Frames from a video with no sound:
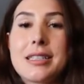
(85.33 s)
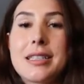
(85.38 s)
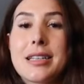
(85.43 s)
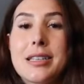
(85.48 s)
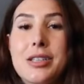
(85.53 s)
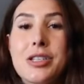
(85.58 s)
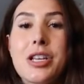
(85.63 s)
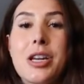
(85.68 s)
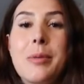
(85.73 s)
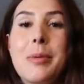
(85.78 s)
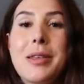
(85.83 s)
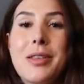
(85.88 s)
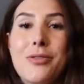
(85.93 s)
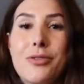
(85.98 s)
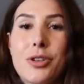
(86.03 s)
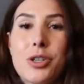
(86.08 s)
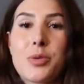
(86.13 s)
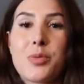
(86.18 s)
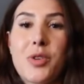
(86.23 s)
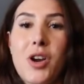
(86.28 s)
This is gonna be the
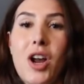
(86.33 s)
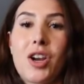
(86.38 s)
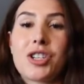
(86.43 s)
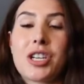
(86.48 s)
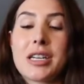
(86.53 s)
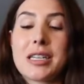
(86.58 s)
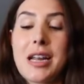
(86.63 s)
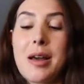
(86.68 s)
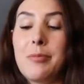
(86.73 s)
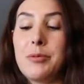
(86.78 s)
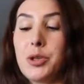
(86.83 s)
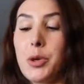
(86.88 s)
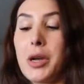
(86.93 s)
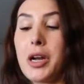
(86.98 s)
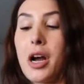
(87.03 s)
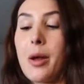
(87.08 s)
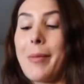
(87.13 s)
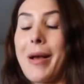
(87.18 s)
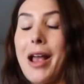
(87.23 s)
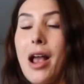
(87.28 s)
first project I'm
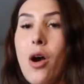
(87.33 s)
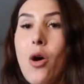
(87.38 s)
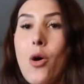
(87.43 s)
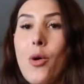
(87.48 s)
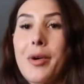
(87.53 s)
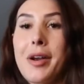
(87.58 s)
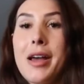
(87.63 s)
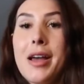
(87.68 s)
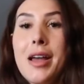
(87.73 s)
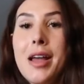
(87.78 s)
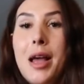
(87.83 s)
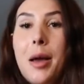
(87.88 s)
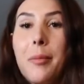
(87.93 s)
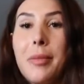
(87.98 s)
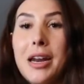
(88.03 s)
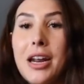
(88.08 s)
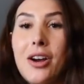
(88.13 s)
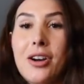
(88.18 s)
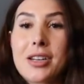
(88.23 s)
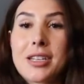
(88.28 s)
doing on my own,
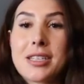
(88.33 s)
but